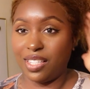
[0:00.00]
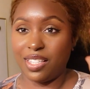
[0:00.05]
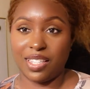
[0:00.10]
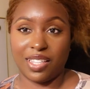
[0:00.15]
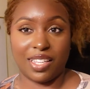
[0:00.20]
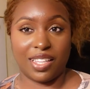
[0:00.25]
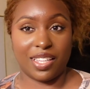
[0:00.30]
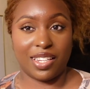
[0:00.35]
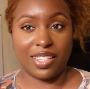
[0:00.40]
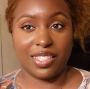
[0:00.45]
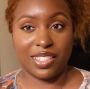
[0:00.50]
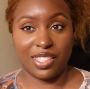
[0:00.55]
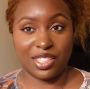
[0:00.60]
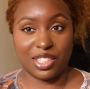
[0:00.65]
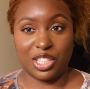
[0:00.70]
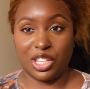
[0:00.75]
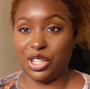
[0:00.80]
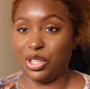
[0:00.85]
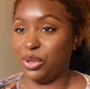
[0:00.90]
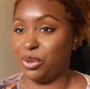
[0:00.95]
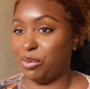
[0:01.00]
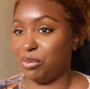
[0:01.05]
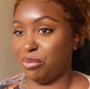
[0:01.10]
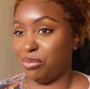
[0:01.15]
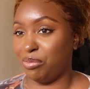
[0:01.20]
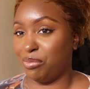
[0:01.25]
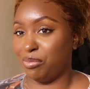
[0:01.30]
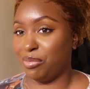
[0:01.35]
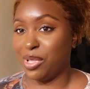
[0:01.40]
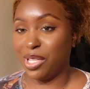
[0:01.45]
yeah, this is cute.
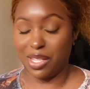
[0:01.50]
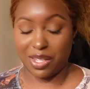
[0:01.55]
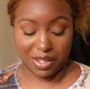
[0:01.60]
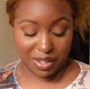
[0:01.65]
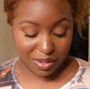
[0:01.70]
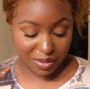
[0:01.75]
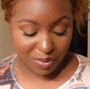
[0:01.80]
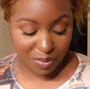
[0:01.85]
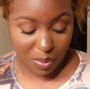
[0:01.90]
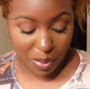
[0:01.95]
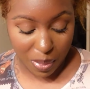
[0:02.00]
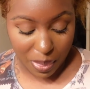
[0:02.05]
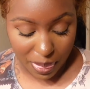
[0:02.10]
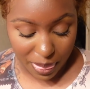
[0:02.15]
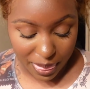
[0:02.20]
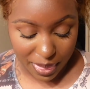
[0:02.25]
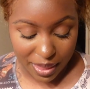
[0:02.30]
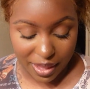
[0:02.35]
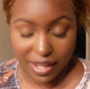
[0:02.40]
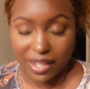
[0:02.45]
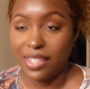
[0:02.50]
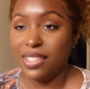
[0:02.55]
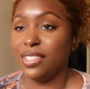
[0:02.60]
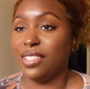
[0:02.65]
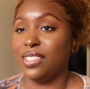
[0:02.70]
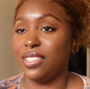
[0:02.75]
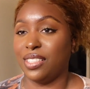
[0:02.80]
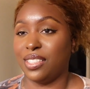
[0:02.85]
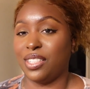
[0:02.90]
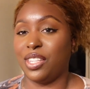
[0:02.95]
Yeah,
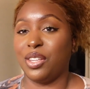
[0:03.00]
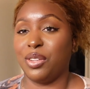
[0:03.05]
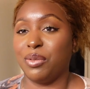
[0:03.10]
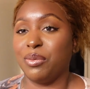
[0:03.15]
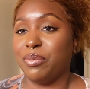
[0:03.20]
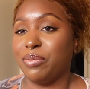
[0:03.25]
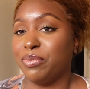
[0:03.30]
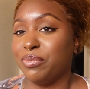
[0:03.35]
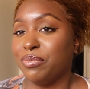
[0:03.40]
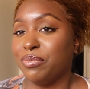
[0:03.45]
this is cute.